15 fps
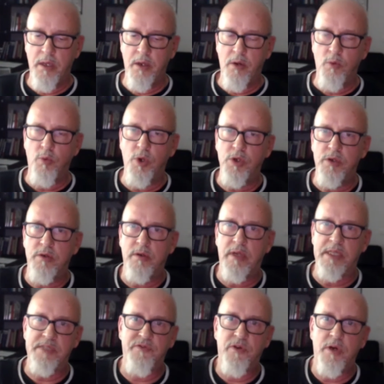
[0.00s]
What,
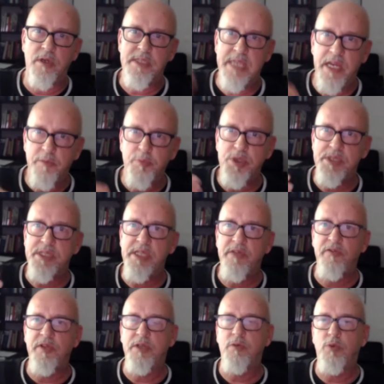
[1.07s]
as far as I
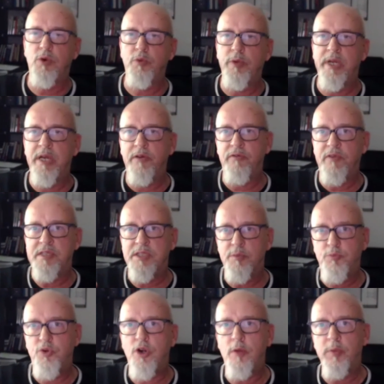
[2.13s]
perceive it, what we have as a
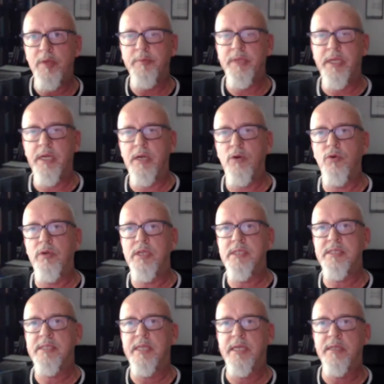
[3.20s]
problem now
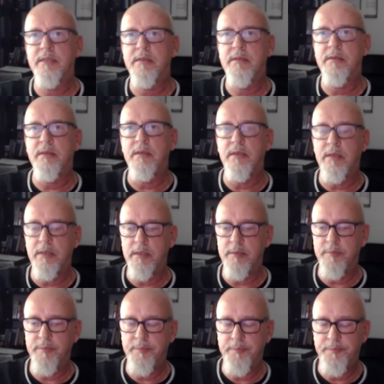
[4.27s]
is that
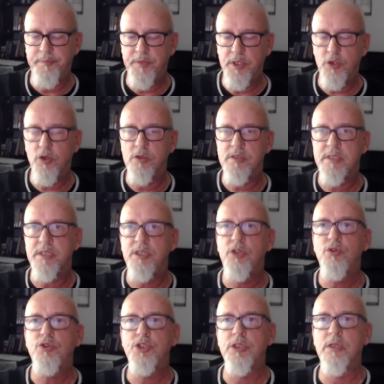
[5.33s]
the
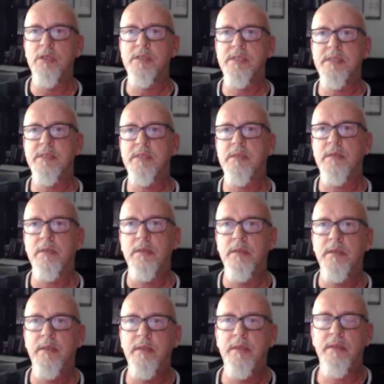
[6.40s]
constitutionals
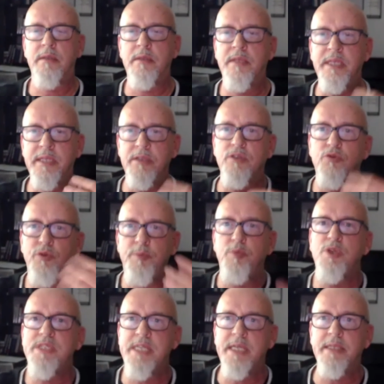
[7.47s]
didn't
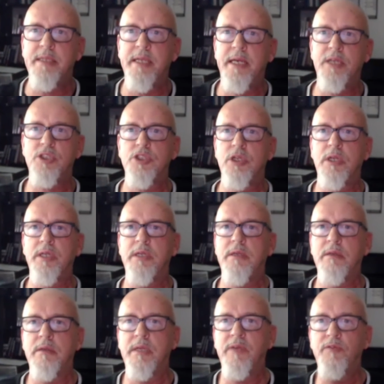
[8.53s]
represent, actually,
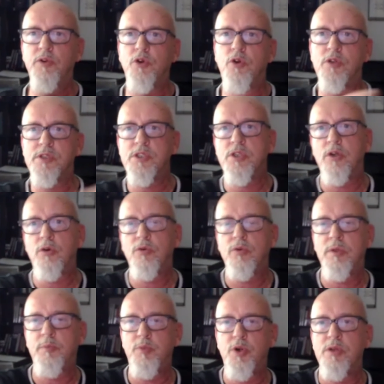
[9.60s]
given also
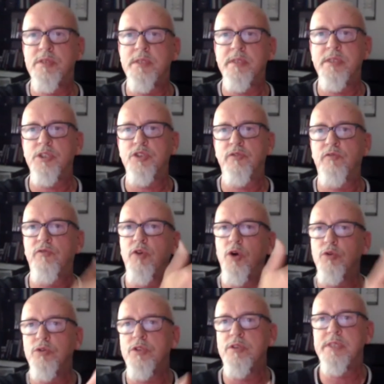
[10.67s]
the percentage of
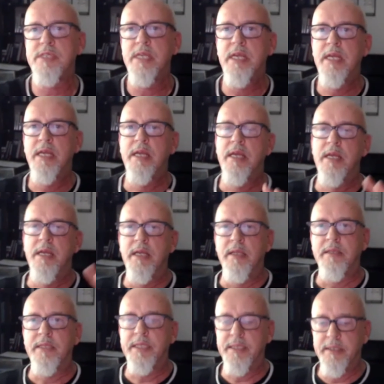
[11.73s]
voters,
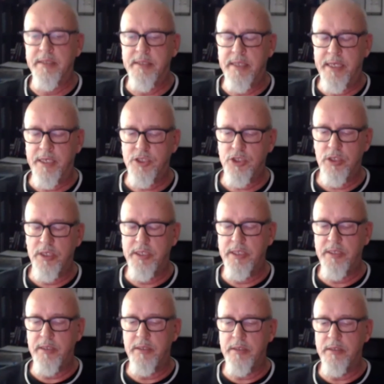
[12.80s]
didn't
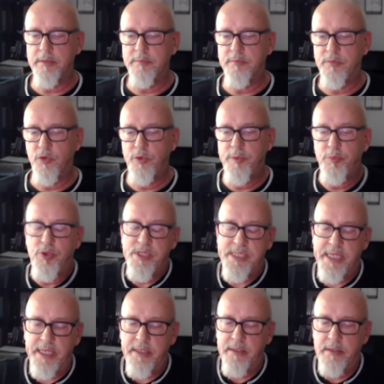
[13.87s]
actually
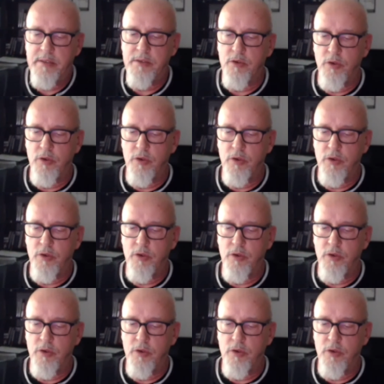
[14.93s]
represent